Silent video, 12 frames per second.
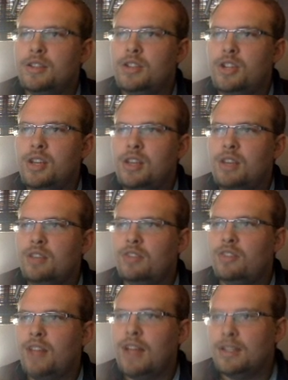G
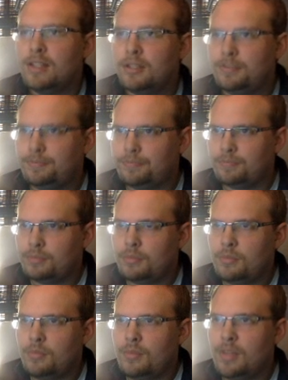flat,
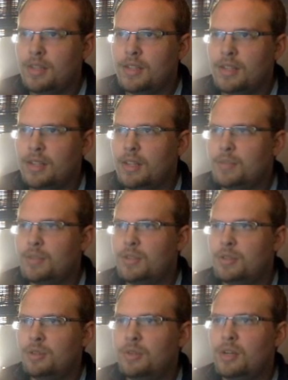to get up
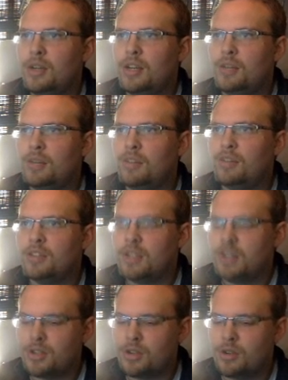to our first
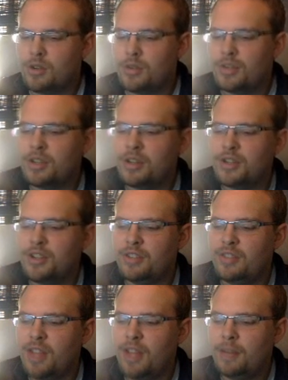tetrachord, we start at G
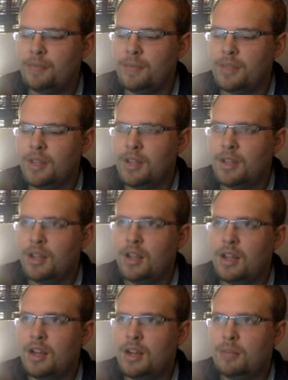flat.
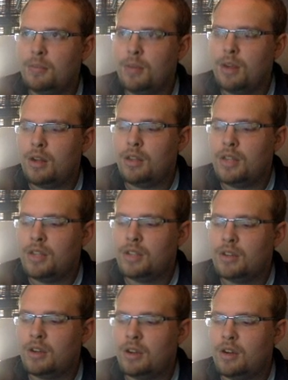All these
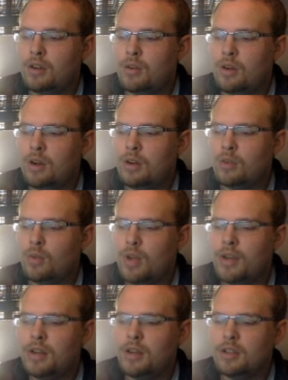are on
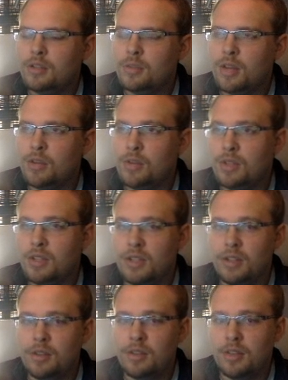white notes, but I will
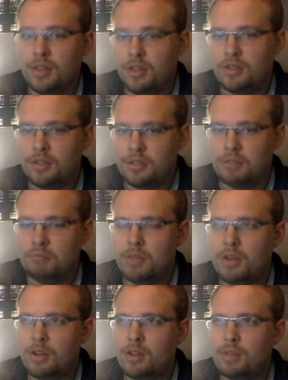tell you that there's
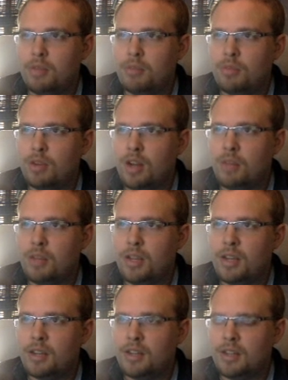a bit more
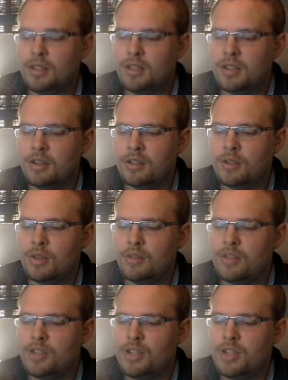complicated things in here. So we have
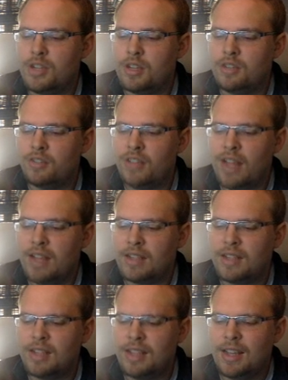G
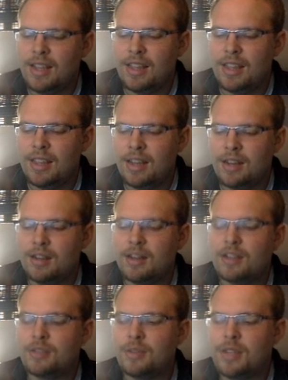flat, then our
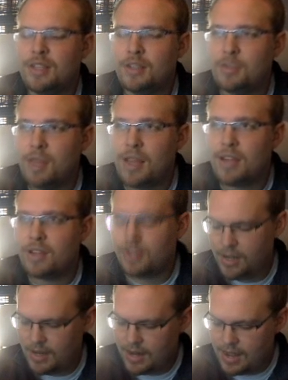next one needs to be
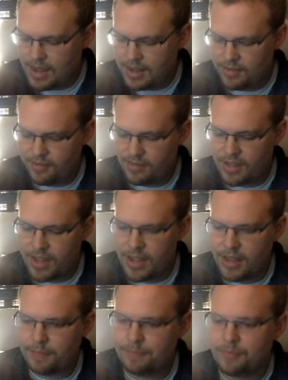actually an A
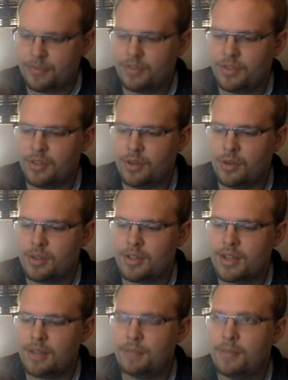flat for the whole
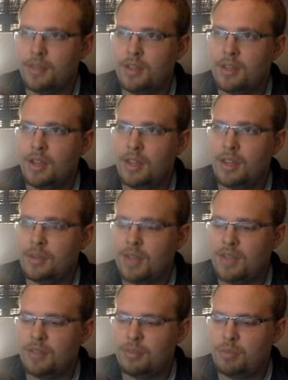step, and then we
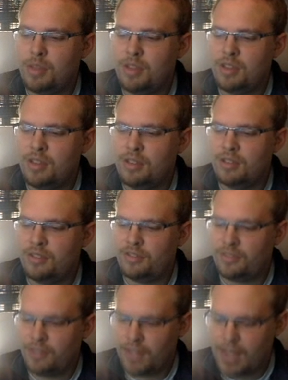have a B
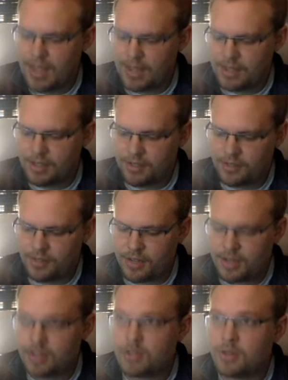flat for the
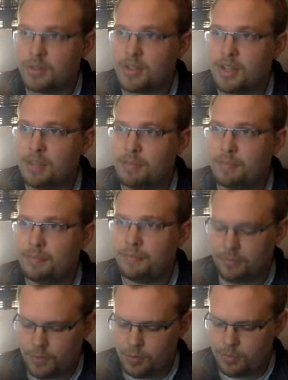next whole step.
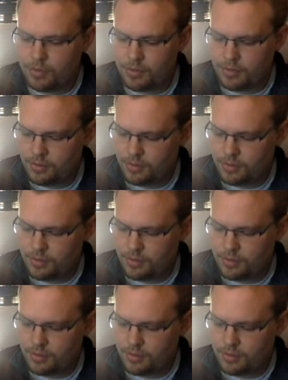Oops.